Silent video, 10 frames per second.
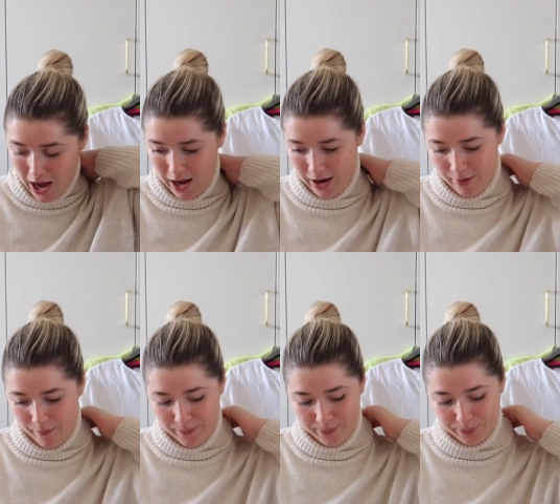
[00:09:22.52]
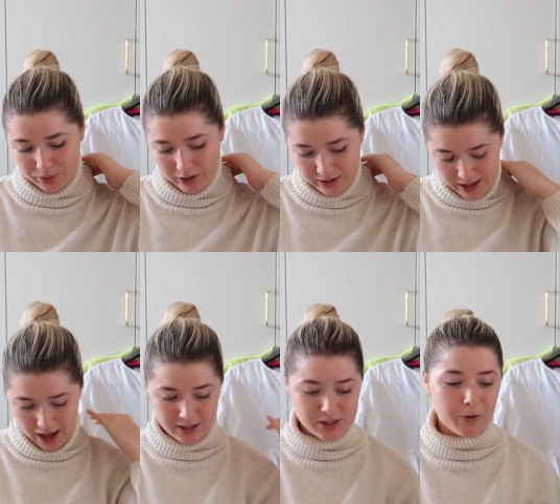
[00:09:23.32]

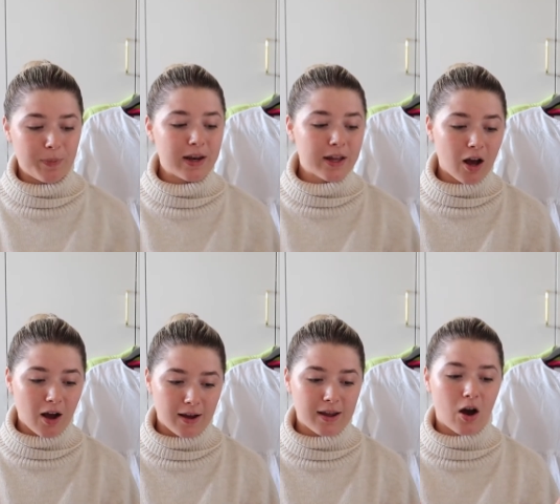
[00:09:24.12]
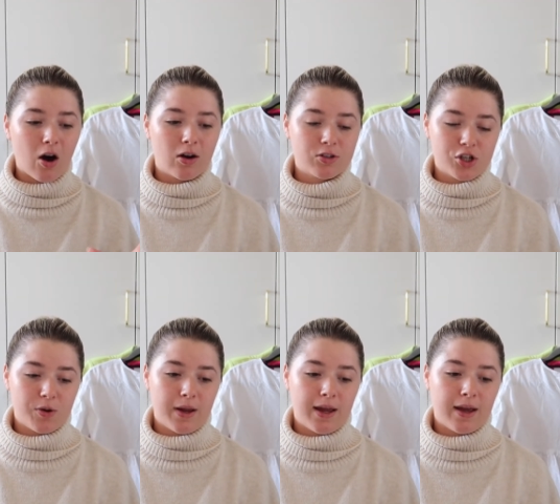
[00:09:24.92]
Yeah, so Billy and I are
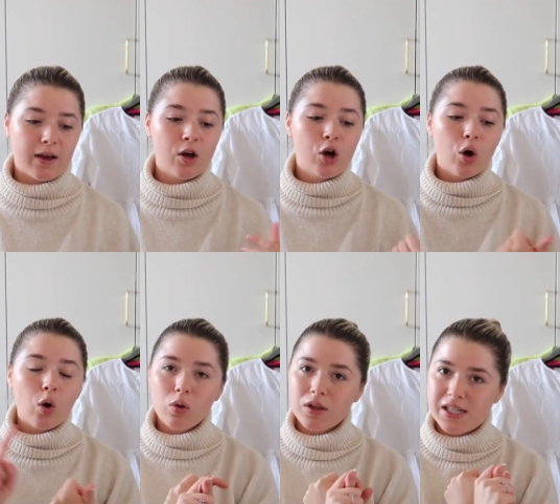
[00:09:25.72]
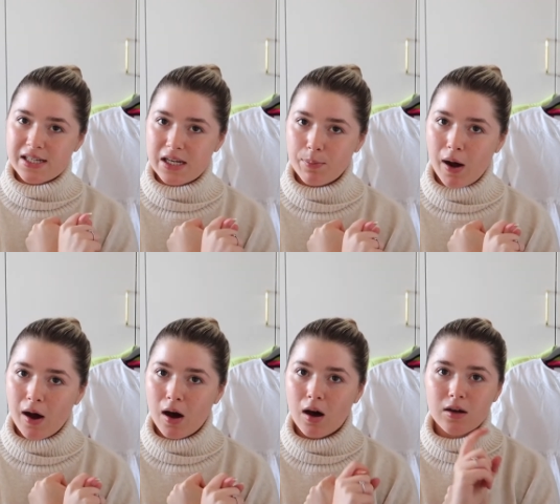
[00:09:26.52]
doing all the Disney
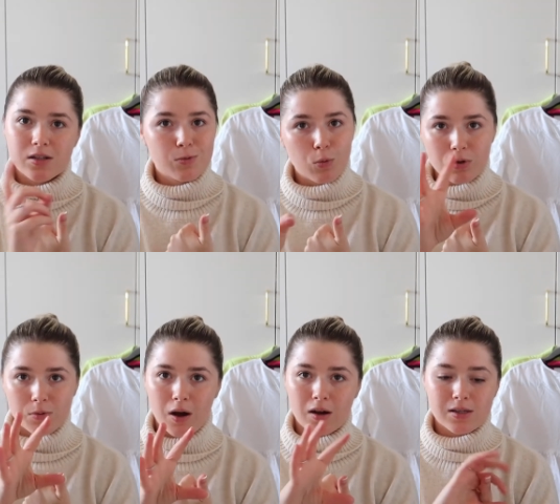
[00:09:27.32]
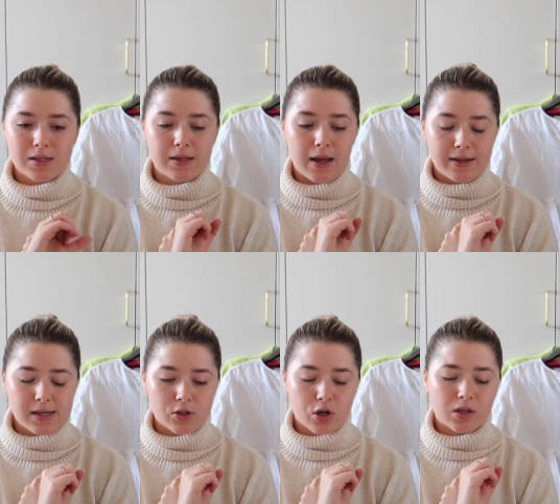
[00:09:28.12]
parks, water parks,
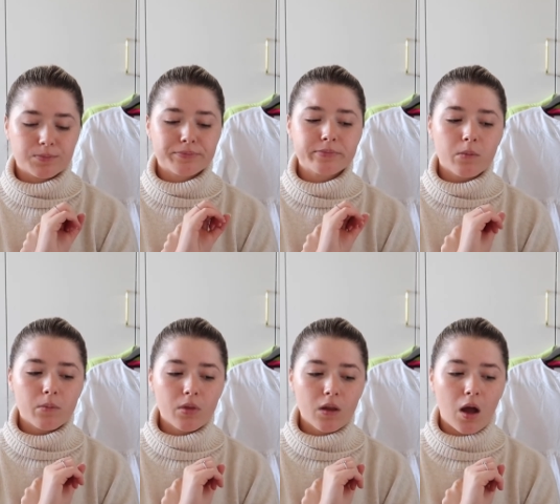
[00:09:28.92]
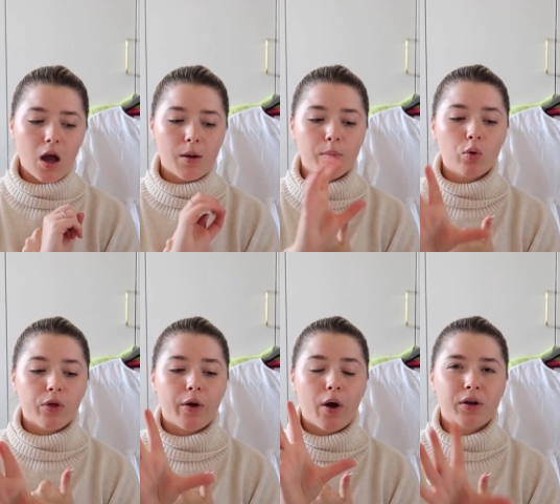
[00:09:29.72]
etc.
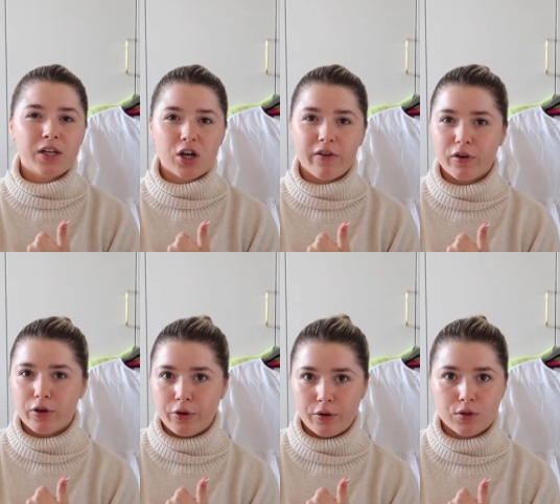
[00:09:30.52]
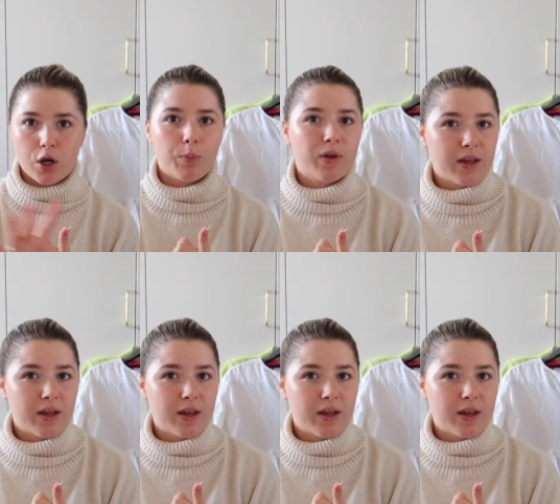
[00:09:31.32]
Although only Typhoon Lagoon's open.